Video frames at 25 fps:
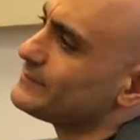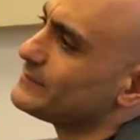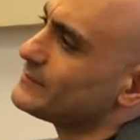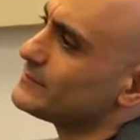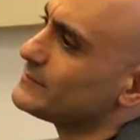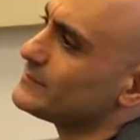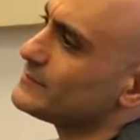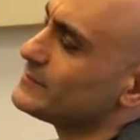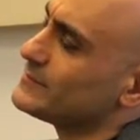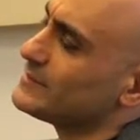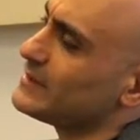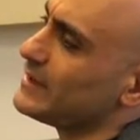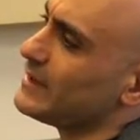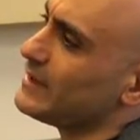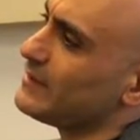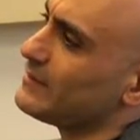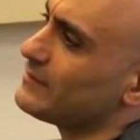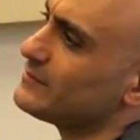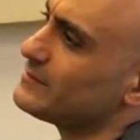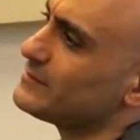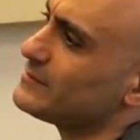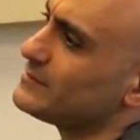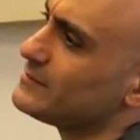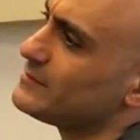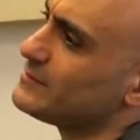
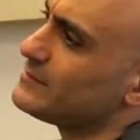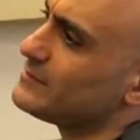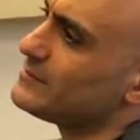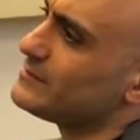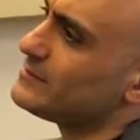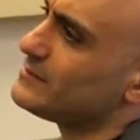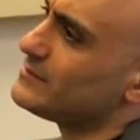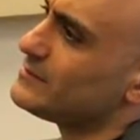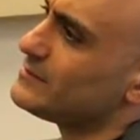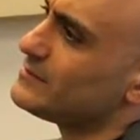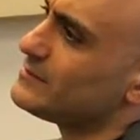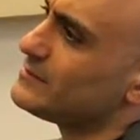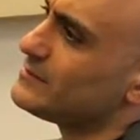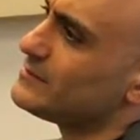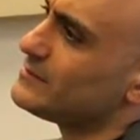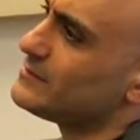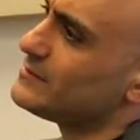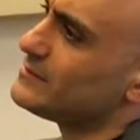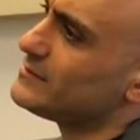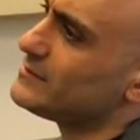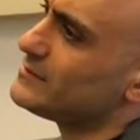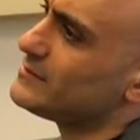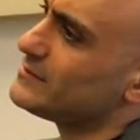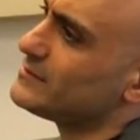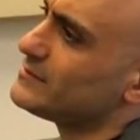
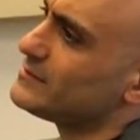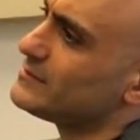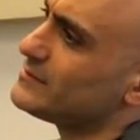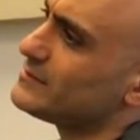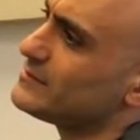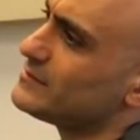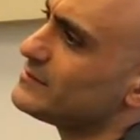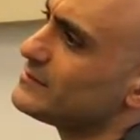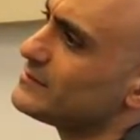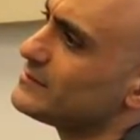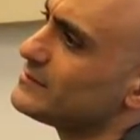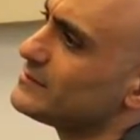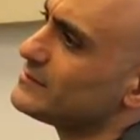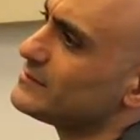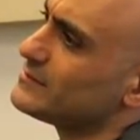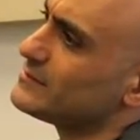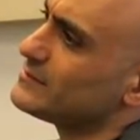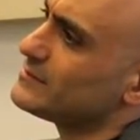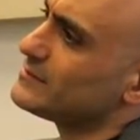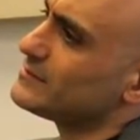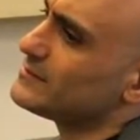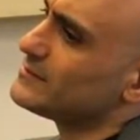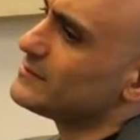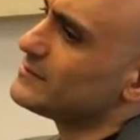(silent)